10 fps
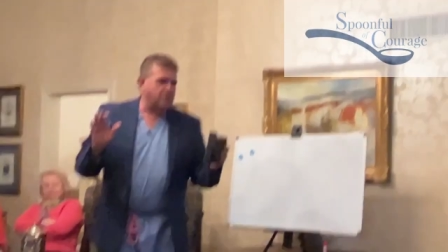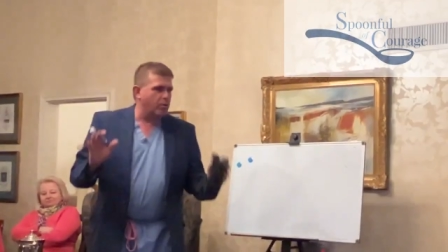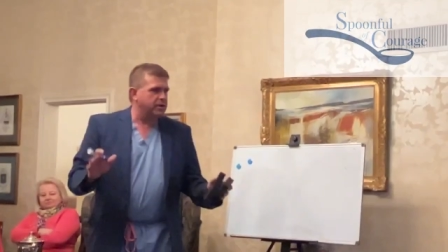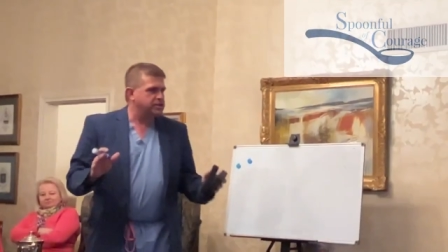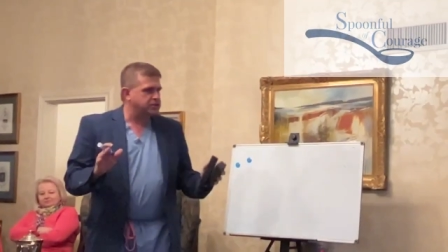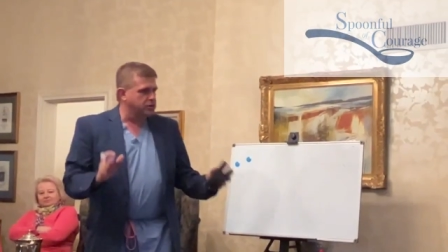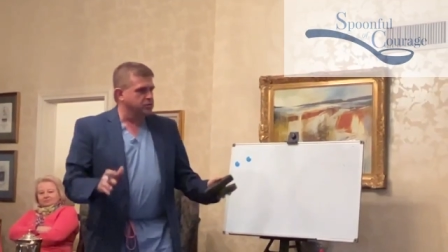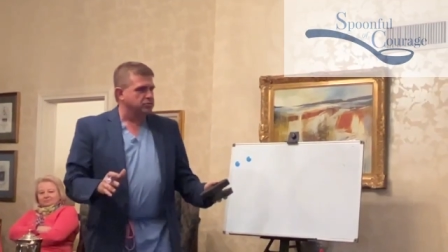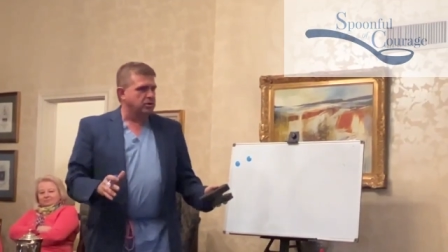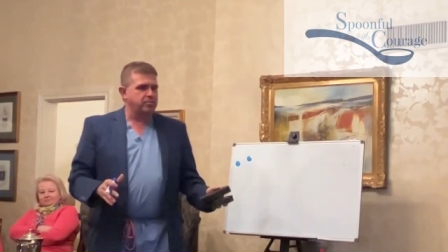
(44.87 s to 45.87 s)
going to
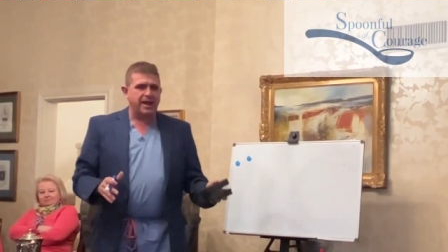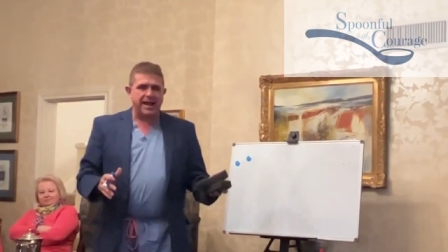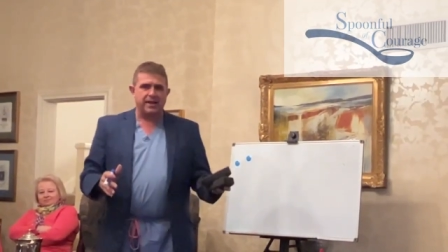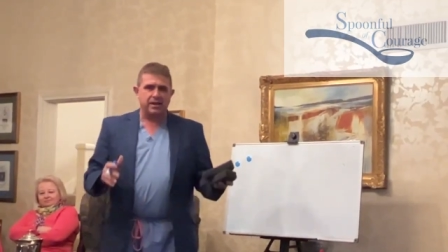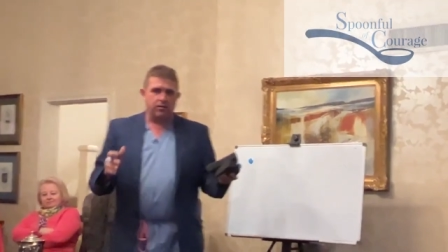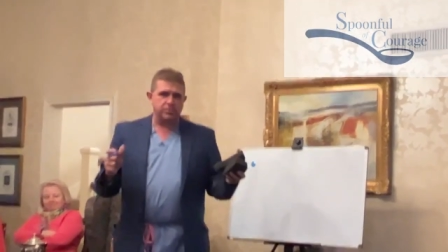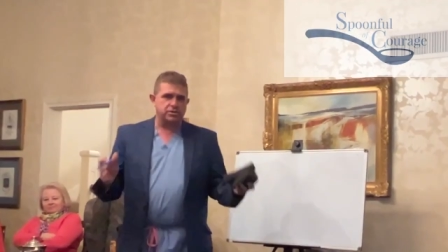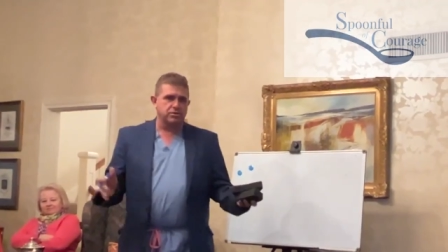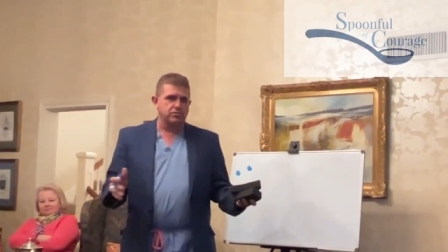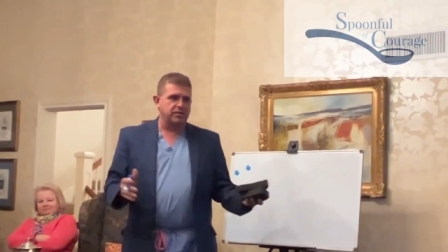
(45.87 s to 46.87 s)
school or planning to go to
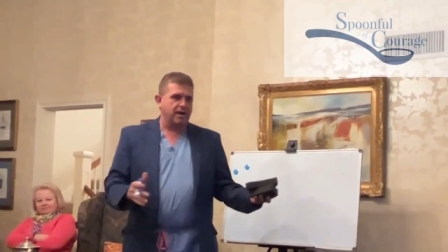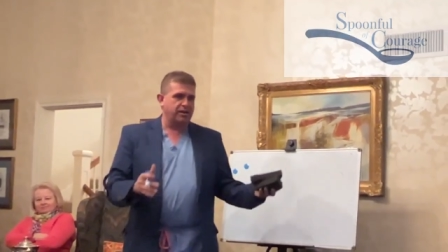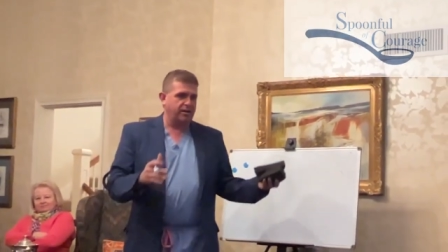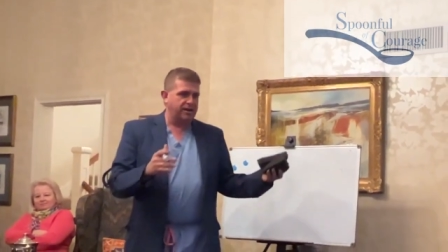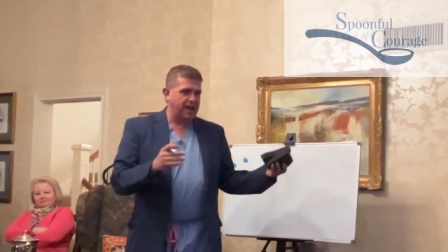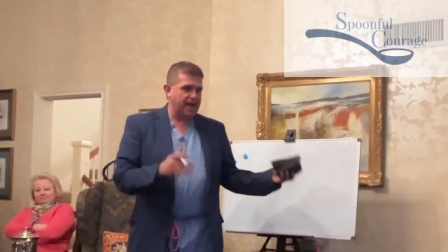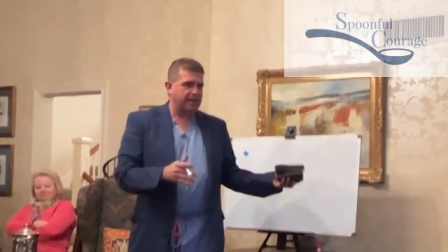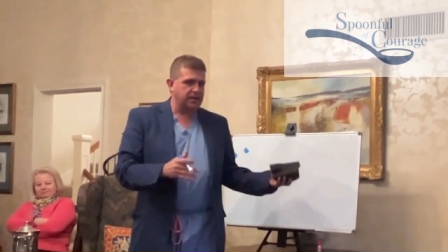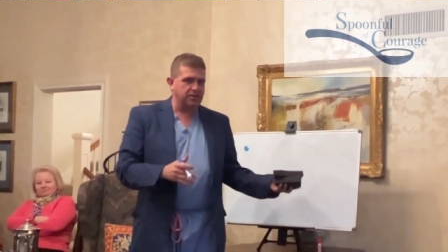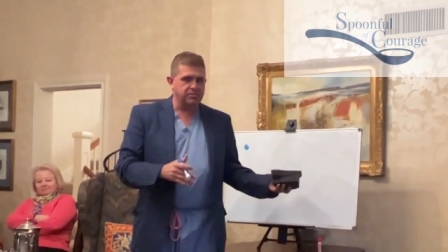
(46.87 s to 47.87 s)
school down here in
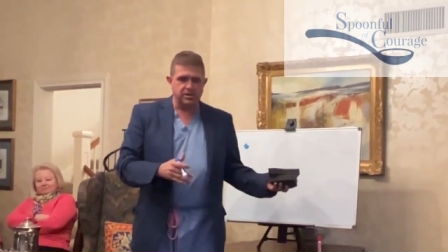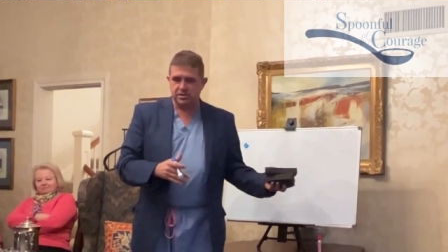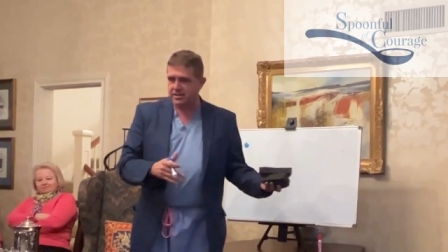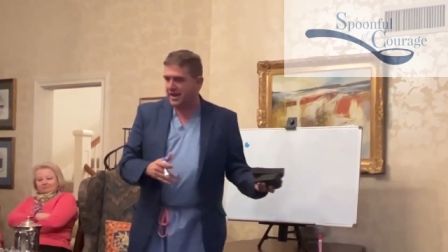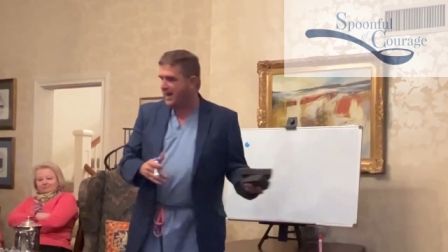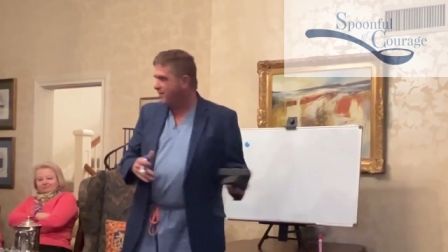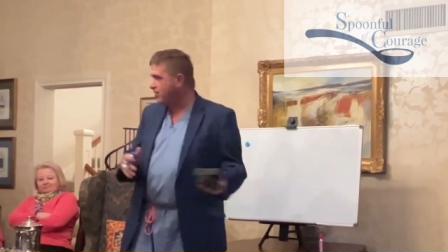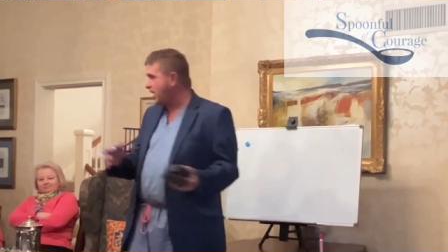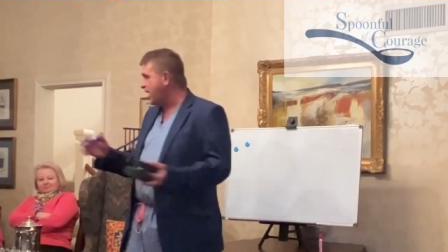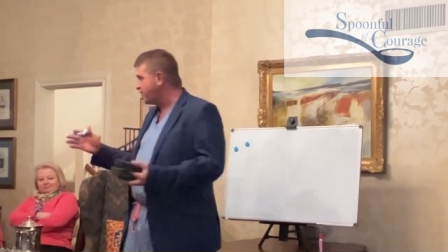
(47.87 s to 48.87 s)
Nacogdoches, and I never
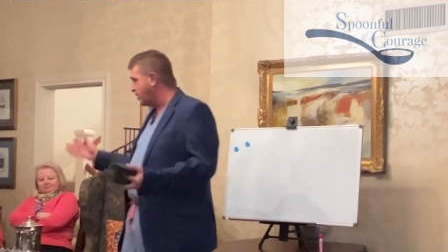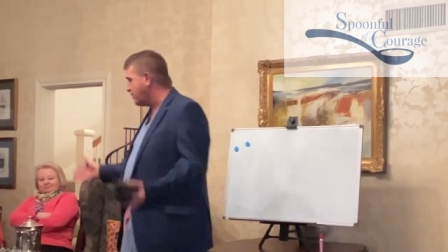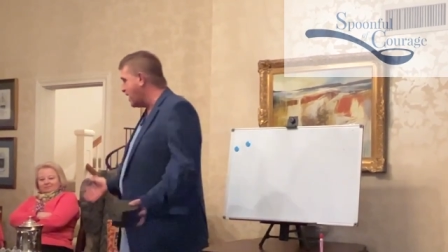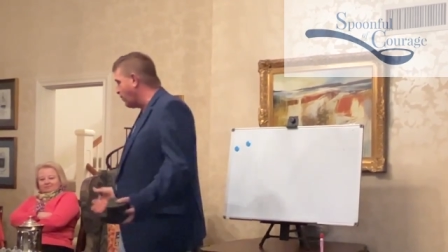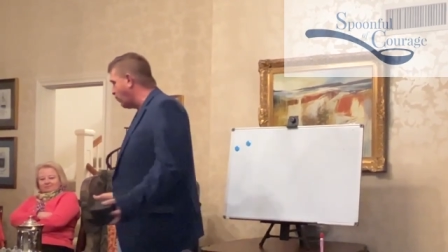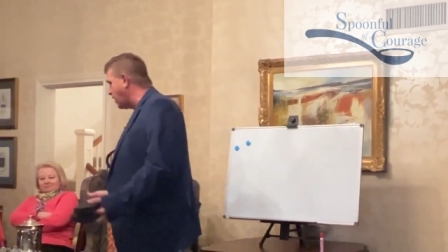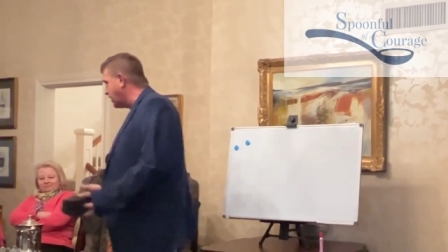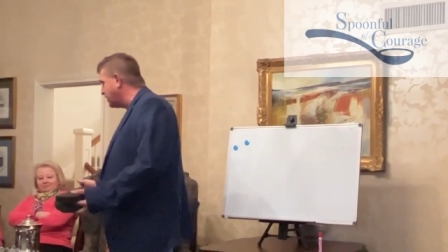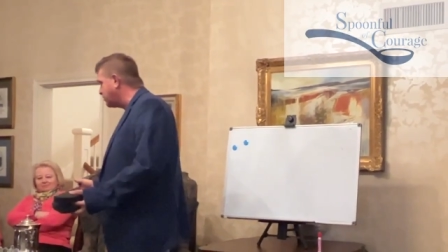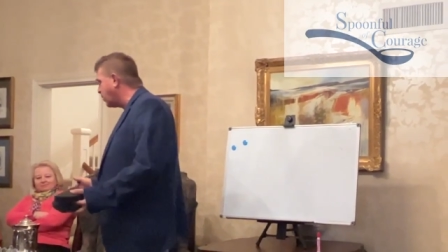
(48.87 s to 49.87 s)
got there, by the way, I
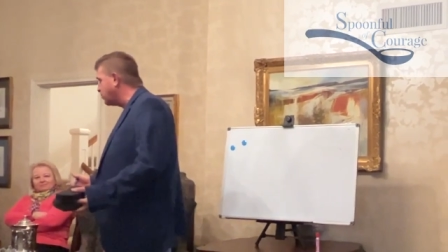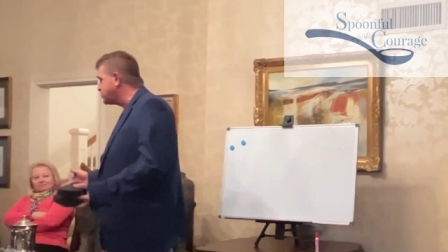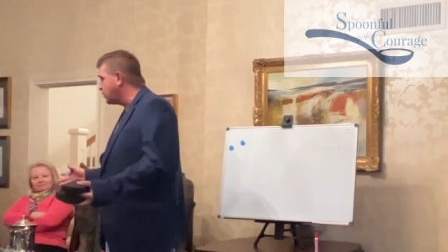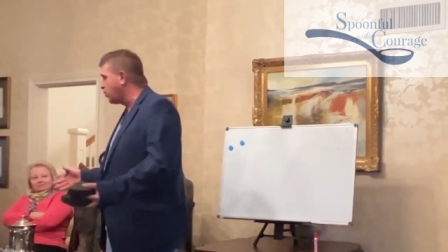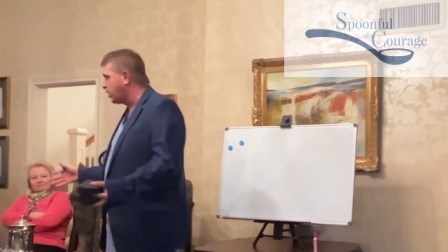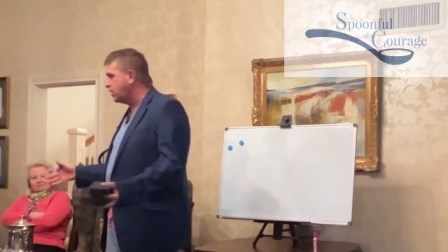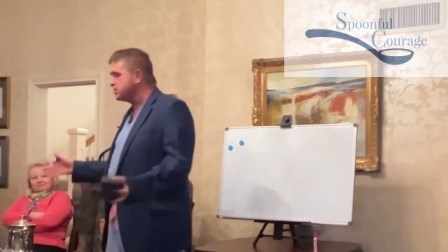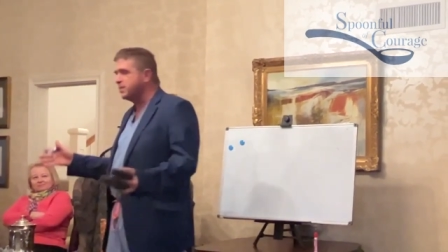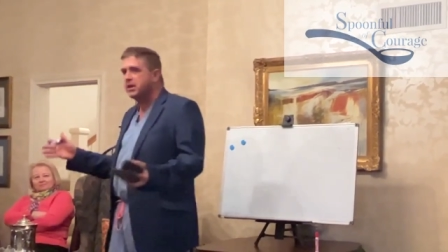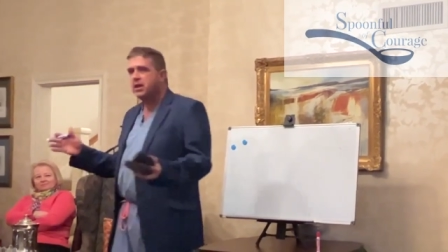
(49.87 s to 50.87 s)
ended up going somewhere
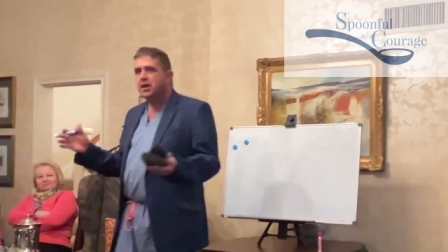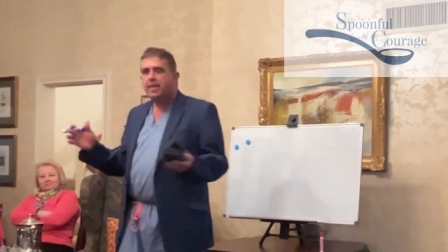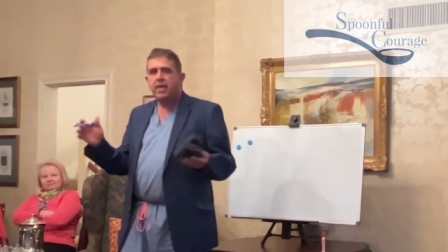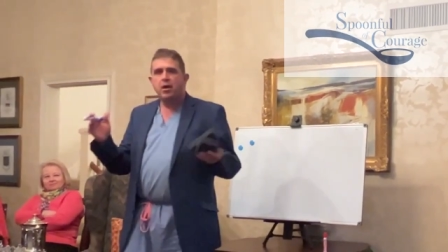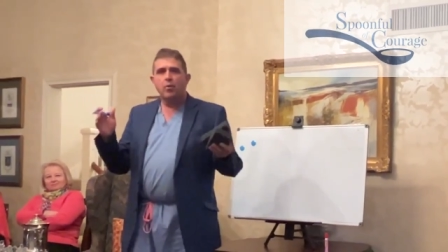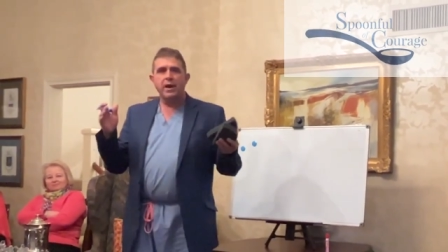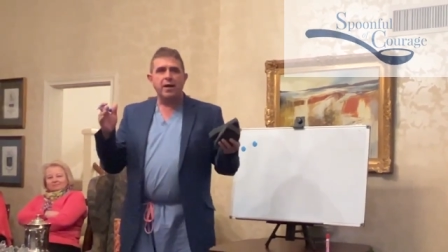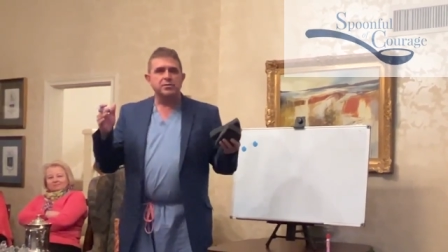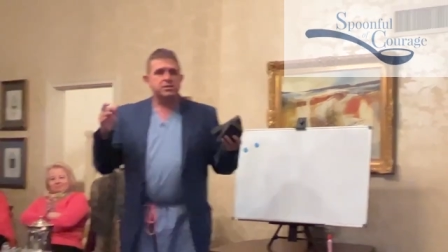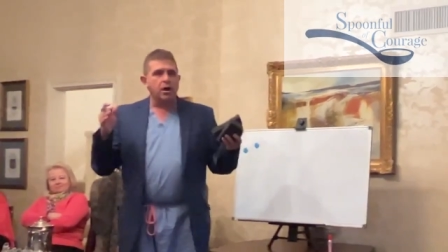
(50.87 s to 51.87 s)
else. But when I was